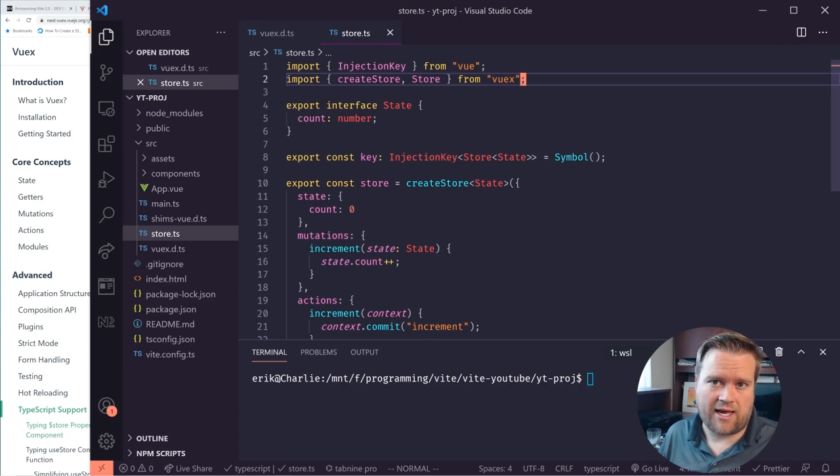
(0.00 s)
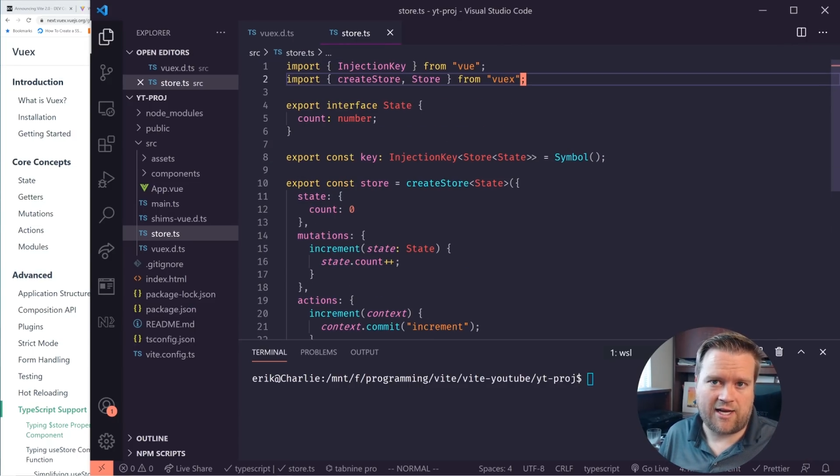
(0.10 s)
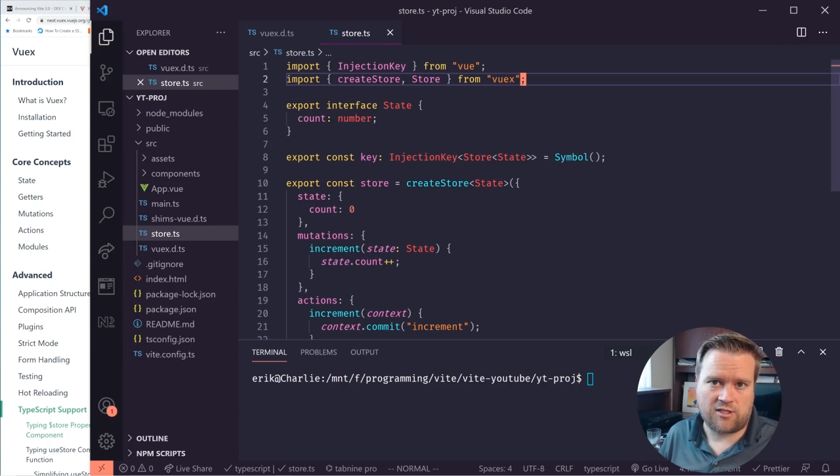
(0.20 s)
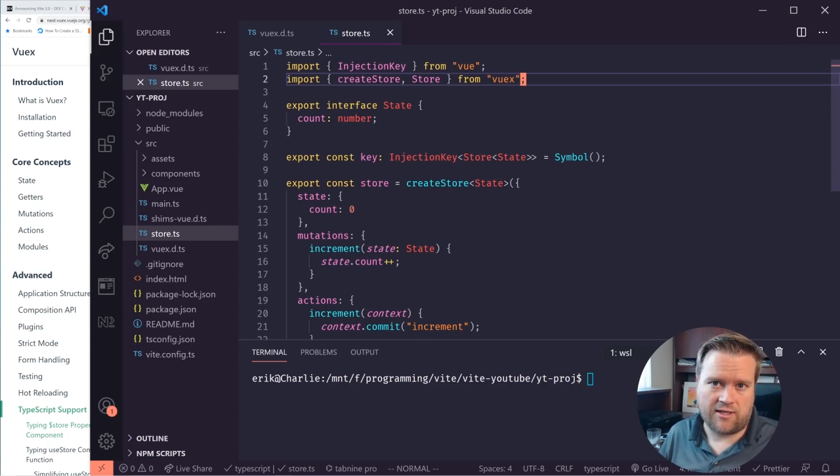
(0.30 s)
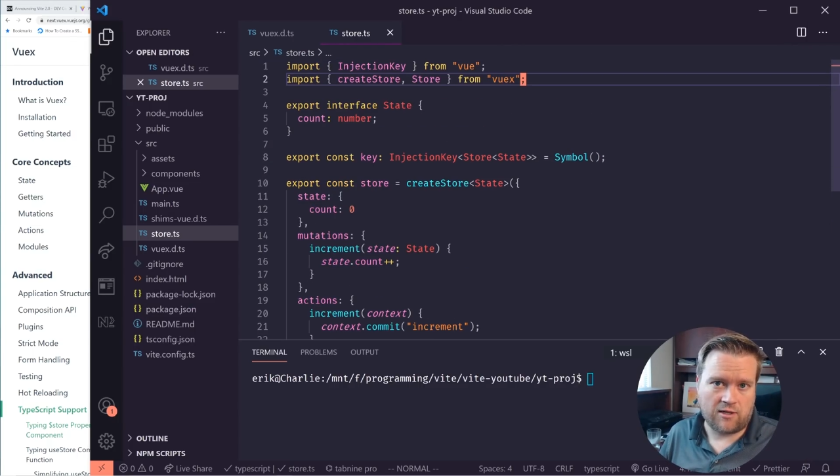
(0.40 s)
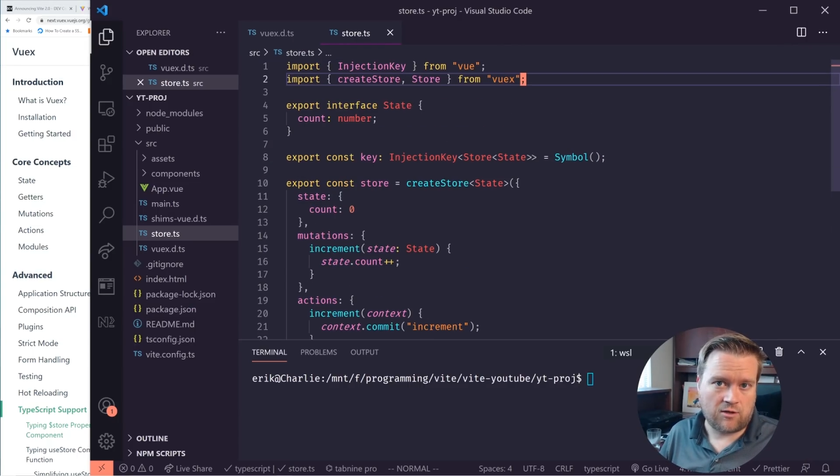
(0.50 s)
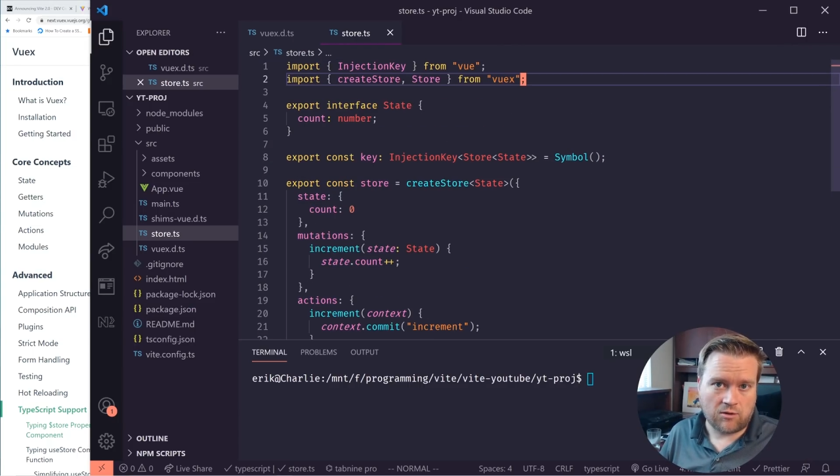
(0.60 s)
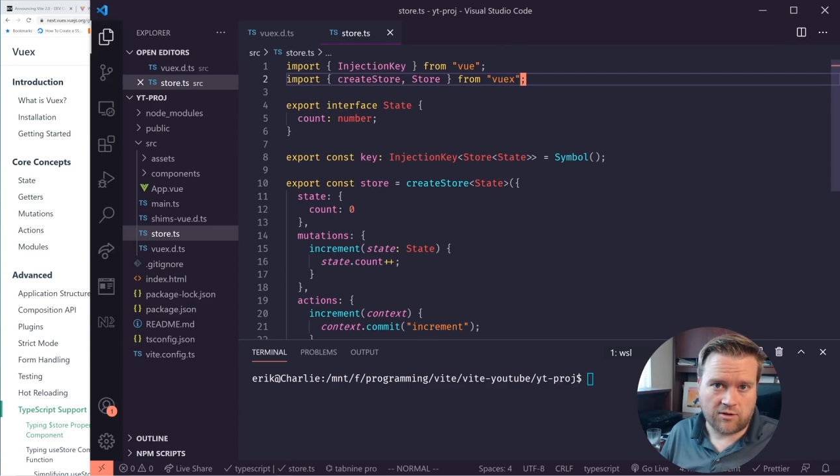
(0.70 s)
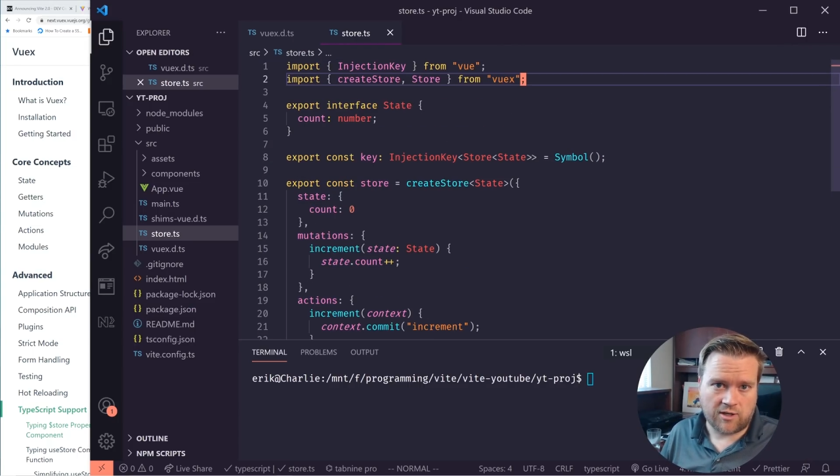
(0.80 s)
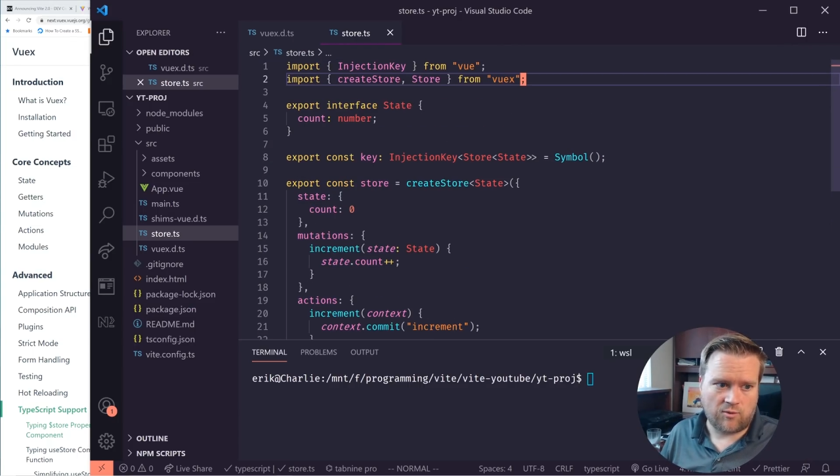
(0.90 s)
actually
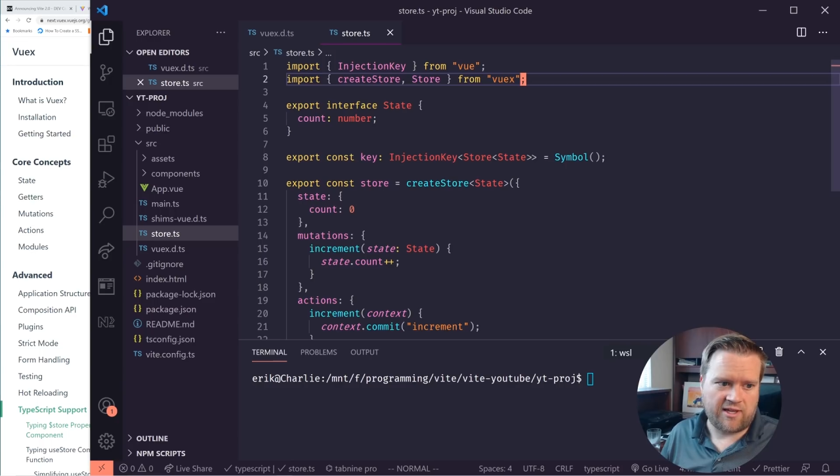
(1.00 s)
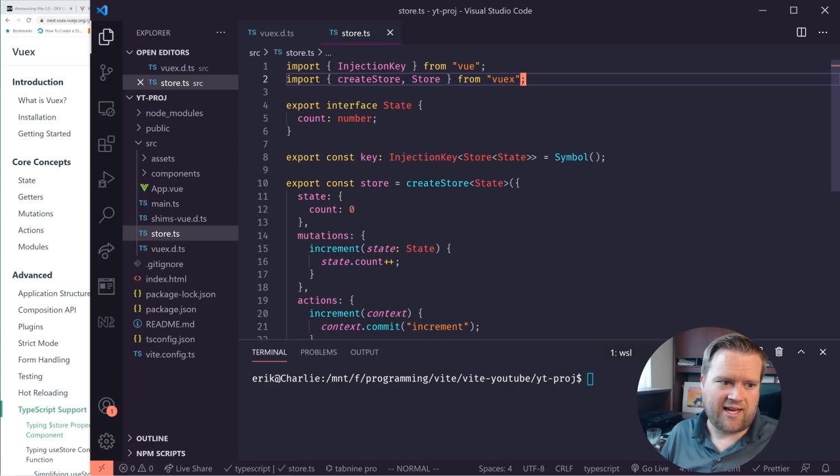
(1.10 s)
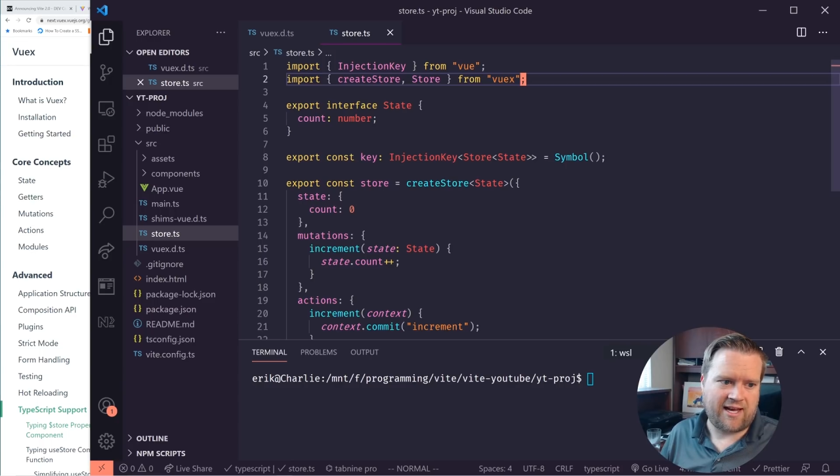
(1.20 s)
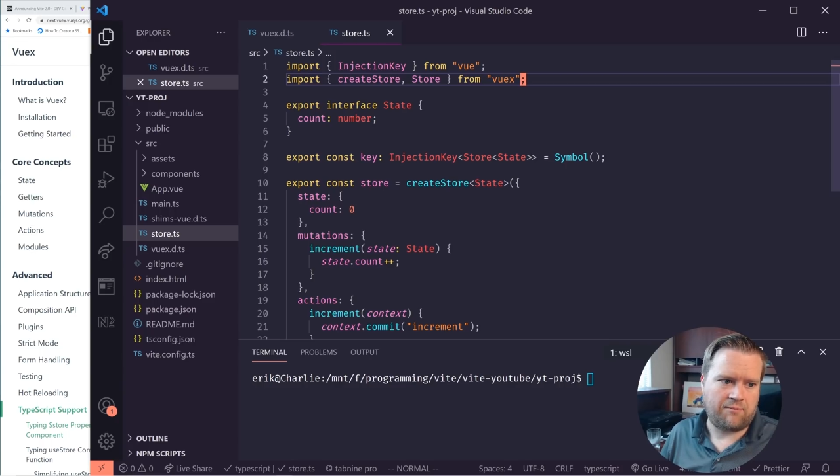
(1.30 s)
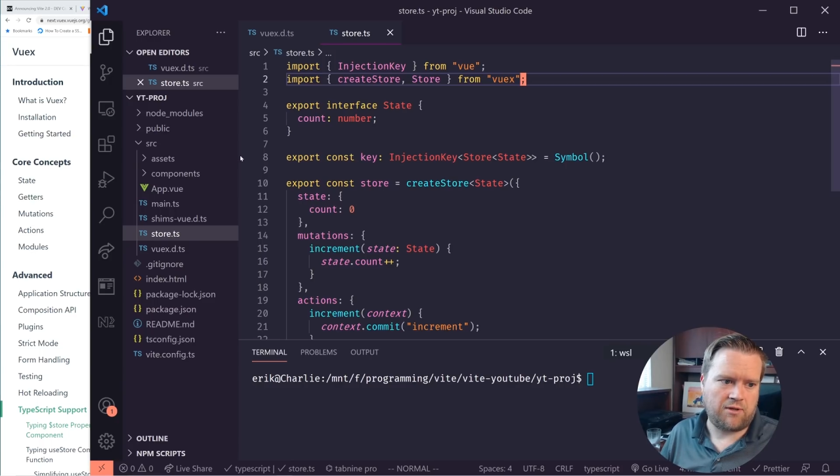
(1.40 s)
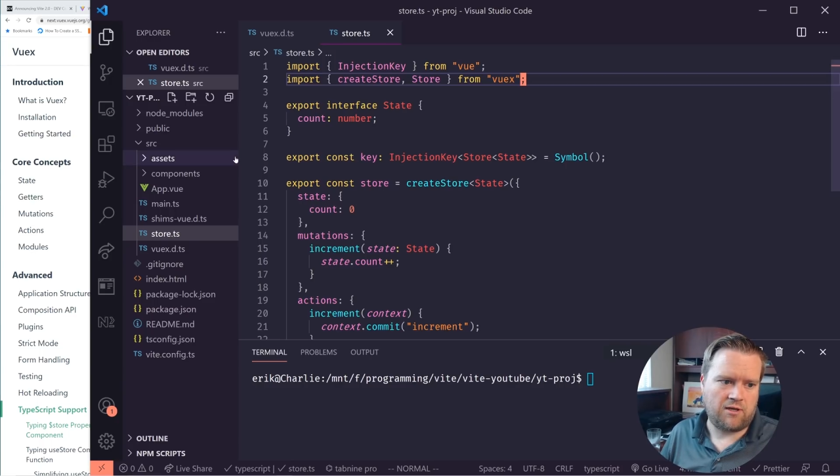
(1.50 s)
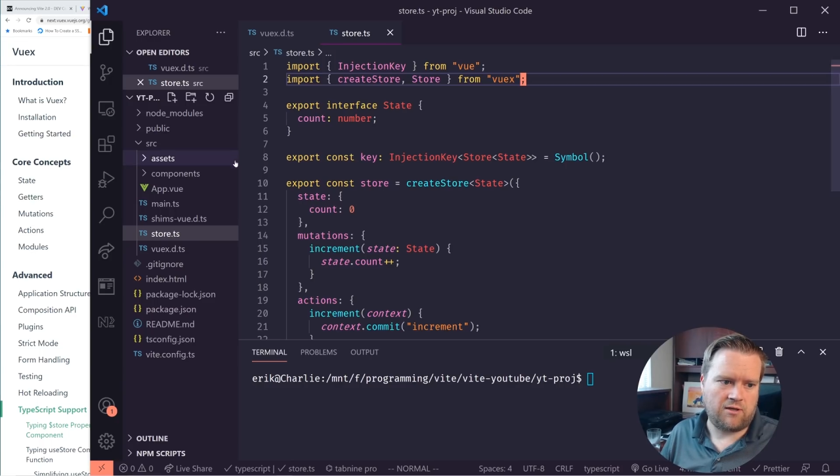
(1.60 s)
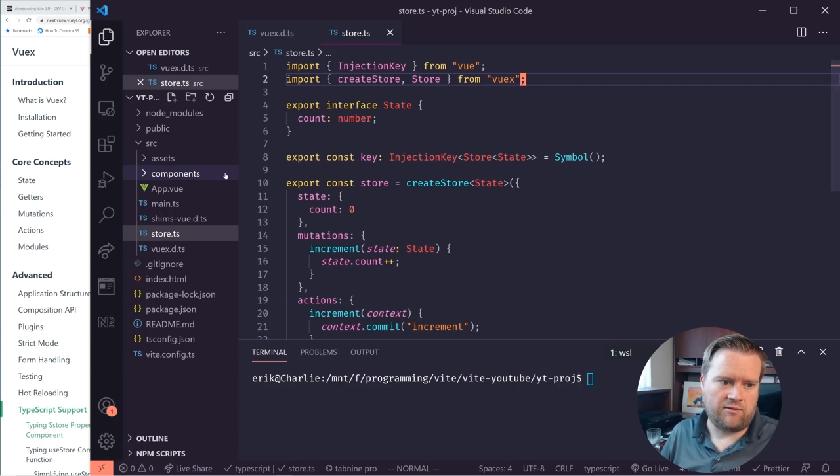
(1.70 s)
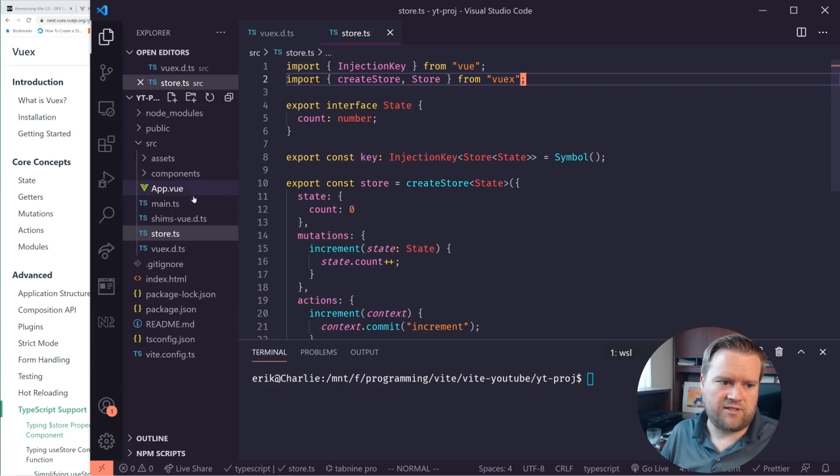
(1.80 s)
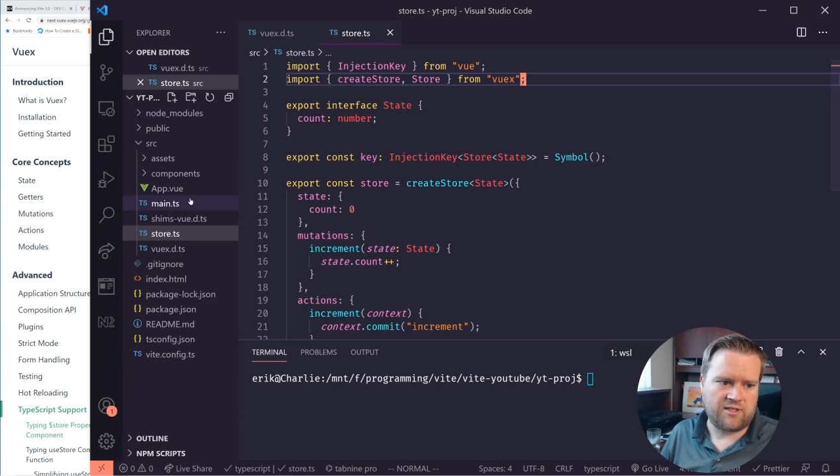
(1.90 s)
include it when the app loads.